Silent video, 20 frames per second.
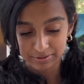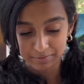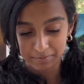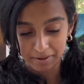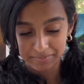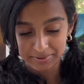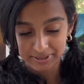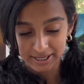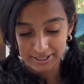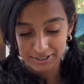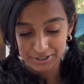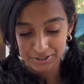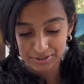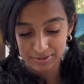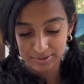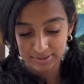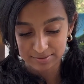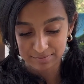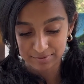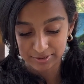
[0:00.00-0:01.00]
website she
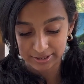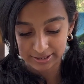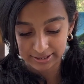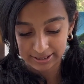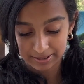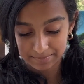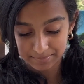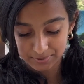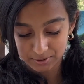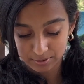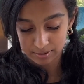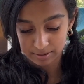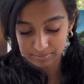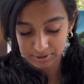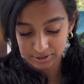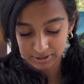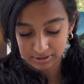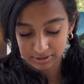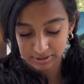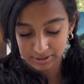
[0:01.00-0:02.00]
used for the themes, so I'm
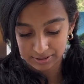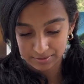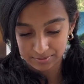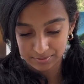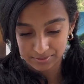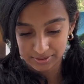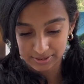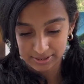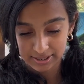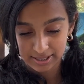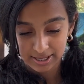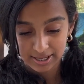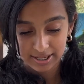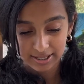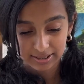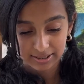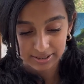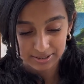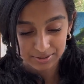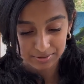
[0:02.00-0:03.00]
just going to use
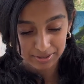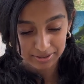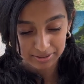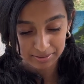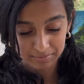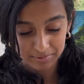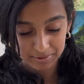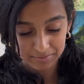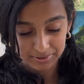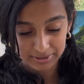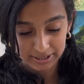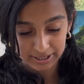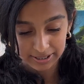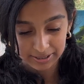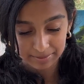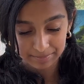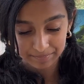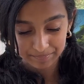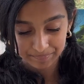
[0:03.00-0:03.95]
this random website.